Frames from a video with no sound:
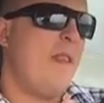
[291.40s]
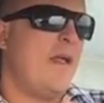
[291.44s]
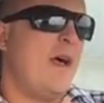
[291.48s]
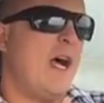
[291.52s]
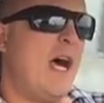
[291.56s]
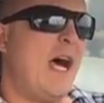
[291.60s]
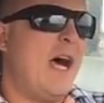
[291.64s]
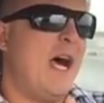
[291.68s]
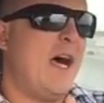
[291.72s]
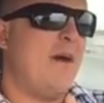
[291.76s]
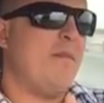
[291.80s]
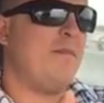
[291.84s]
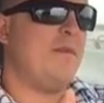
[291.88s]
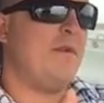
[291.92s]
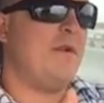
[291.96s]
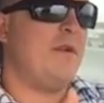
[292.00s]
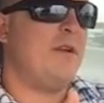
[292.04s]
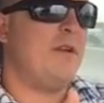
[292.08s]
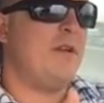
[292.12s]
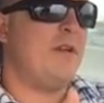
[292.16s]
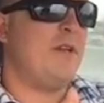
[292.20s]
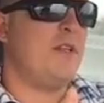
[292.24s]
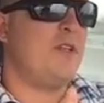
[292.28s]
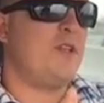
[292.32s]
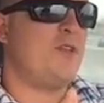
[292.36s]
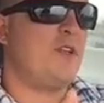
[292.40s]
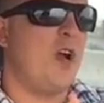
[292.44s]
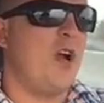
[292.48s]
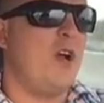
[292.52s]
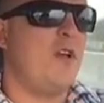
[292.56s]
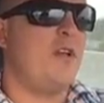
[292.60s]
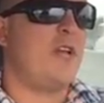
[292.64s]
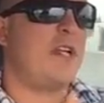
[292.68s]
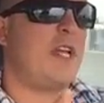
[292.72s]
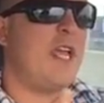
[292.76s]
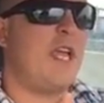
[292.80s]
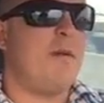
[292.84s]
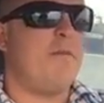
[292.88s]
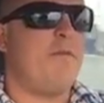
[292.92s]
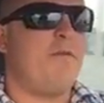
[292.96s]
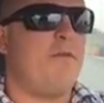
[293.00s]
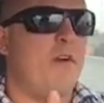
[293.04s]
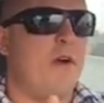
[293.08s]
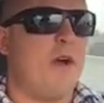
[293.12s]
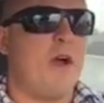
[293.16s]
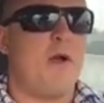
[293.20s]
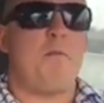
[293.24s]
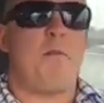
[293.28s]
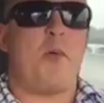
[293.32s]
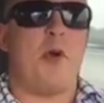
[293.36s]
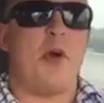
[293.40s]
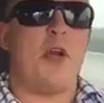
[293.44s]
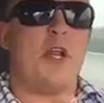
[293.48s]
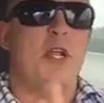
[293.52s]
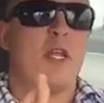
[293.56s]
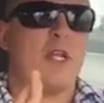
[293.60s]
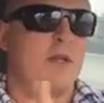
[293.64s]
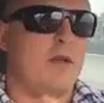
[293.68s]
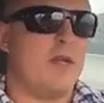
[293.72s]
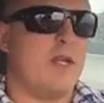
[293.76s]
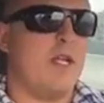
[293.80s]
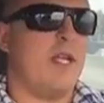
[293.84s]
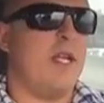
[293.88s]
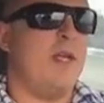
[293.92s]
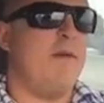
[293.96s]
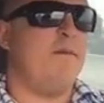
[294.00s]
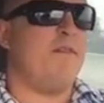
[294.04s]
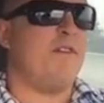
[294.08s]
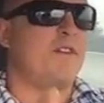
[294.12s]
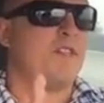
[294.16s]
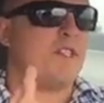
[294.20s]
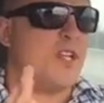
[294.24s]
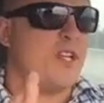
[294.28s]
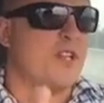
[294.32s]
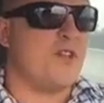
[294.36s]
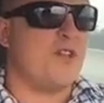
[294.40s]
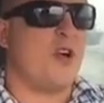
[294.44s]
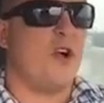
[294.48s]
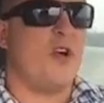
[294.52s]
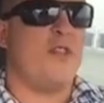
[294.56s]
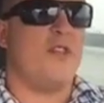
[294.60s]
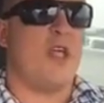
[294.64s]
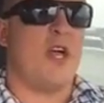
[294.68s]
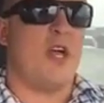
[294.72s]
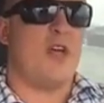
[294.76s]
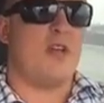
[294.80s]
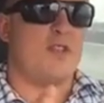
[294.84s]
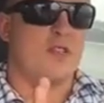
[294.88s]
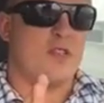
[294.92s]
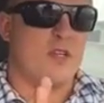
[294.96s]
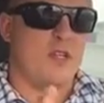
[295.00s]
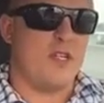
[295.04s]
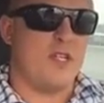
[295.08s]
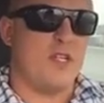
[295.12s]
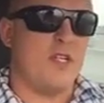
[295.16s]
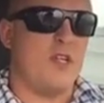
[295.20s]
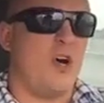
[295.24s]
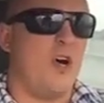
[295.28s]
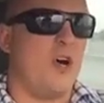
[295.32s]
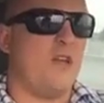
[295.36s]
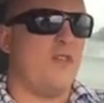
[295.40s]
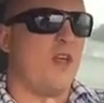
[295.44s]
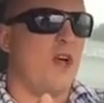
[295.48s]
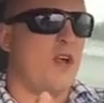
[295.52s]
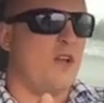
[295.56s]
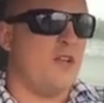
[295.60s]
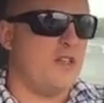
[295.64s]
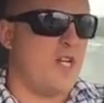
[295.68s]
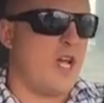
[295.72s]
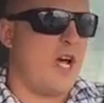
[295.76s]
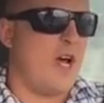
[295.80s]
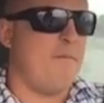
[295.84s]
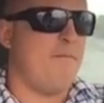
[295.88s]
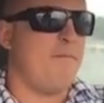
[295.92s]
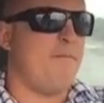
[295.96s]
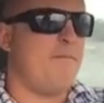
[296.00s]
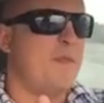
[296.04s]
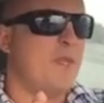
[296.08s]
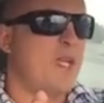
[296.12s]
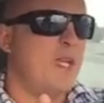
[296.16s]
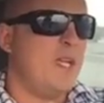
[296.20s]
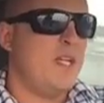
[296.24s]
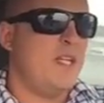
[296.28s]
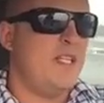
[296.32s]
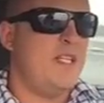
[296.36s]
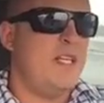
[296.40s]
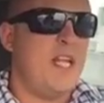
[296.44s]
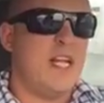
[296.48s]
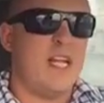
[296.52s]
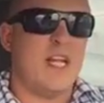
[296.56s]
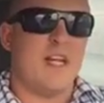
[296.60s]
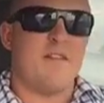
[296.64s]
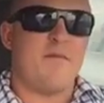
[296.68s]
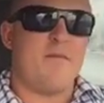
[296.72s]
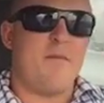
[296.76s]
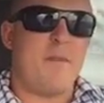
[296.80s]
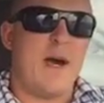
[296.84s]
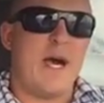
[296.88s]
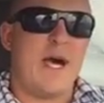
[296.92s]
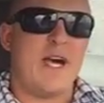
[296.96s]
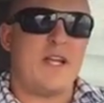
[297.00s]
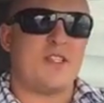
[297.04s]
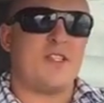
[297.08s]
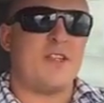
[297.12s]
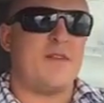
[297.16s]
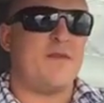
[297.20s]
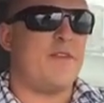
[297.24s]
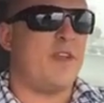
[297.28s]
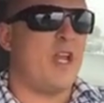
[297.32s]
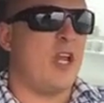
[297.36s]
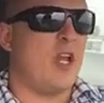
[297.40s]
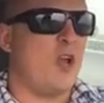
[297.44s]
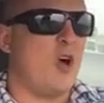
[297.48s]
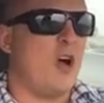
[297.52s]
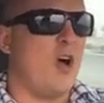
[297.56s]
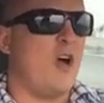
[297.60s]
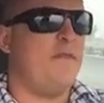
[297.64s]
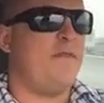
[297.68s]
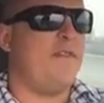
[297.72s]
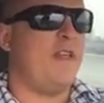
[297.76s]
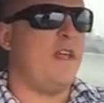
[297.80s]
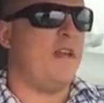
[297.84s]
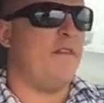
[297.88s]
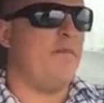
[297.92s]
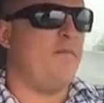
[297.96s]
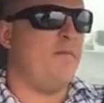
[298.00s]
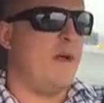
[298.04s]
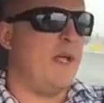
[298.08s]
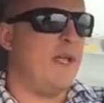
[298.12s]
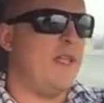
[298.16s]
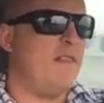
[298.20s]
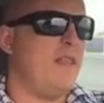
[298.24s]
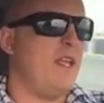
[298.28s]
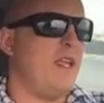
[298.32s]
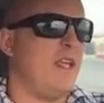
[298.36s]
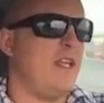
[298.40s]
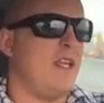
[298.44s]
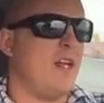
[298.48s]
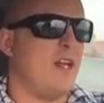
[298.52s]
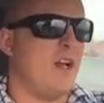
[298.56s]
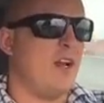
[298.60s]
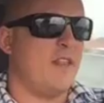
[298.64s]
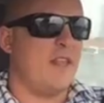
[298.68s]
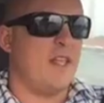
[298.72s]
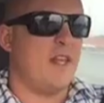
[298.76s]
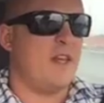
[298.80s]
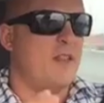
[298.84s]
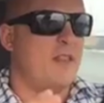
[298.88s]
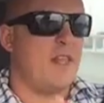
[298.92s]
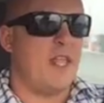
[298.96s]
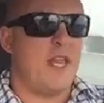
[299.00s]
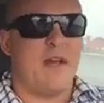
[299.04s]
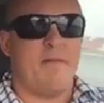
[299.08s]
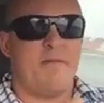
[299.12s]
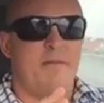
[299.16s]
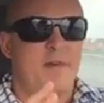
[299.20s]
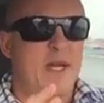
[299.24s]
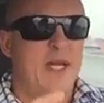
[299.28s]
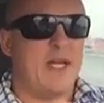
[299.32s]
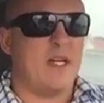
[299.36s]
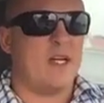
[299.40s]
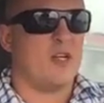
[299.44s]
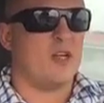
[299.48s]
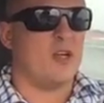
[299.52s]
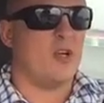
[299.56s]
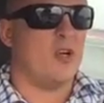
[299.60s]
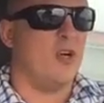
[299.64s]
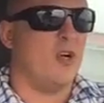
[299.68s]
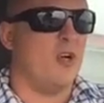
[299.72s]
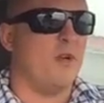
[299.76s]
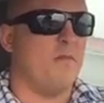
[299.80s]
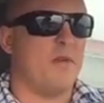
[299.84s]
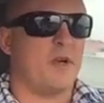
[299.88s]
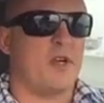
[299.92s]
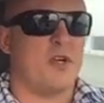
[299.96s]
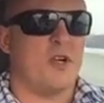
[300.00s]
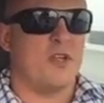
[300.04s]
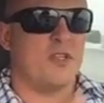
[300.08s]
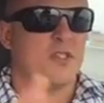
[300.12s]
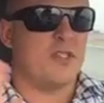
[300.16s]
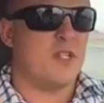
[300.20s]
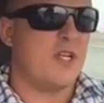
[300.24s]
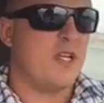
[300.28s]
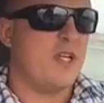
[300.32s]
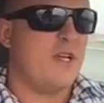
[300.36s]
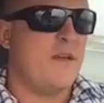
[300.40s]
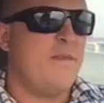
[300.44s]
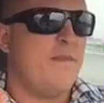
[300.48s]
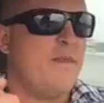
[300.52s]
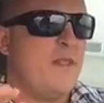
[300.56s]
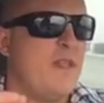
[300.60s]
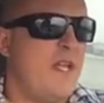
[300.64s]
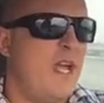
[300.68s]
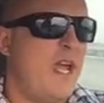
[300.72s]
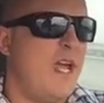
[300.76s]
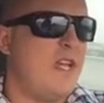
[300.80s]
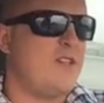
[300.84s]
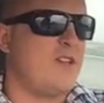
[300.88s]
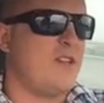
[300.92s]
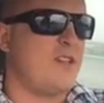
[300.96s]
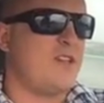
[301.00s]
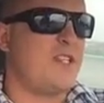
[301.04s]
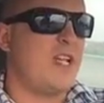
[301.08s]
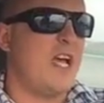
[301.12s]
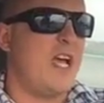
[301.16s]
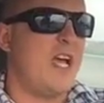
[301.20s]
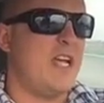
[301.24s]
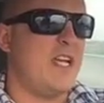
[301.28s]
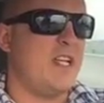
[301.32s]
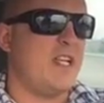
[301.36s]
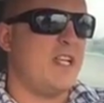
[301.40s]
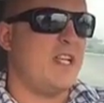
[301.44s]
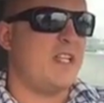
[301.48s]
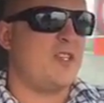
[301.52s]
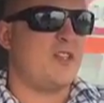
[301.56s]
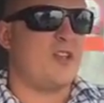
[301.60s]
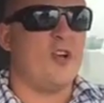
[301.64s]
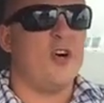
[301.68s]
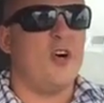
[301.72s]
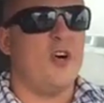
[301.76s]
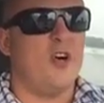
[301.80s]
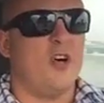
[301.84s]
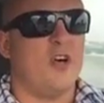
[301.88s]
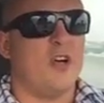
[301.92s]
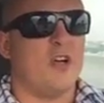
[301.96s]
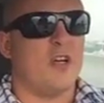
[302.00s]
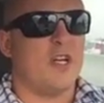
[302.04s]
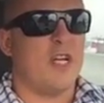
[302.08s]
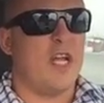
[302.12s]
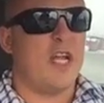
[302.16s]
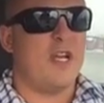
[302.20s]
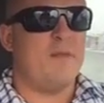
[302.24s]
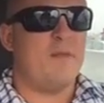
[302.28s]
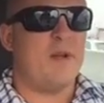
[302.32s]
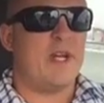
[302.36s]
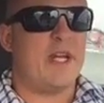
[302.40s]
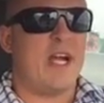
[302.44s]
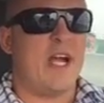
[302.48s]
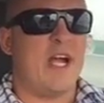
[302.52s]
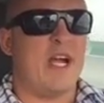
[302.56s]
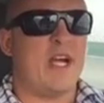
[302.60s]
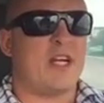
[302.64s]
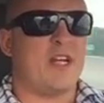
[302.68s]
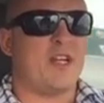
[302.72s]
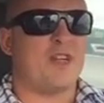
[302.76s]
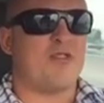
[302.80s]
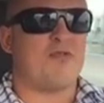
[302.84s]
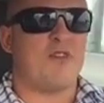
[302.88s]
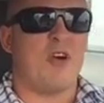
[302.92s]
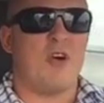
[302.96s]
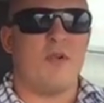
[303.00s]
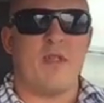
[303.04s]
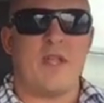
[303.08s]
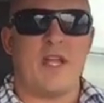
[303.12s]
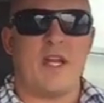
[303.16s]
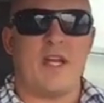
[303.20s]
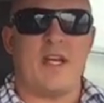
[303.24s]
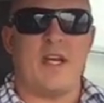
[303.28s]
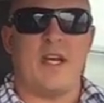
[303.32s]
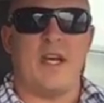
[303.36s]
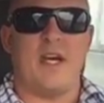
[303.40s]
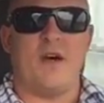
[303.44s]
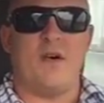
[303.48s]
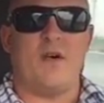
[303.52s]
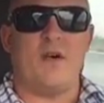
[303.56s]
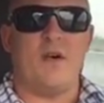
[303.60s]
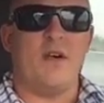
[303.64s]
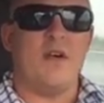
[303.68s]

um, don't keep fo putting emphasis on those on those um, negative parts of your life that have been, you know, that, that have been and gone, because as I say, it's gone, and we can't control that now.